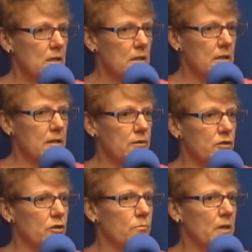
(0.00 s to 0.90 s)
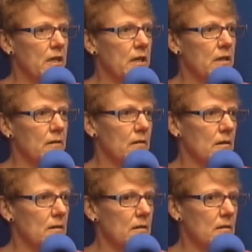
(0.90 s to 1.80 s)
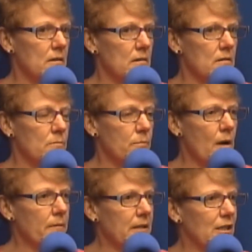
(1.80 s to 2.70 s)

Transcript: it should be probably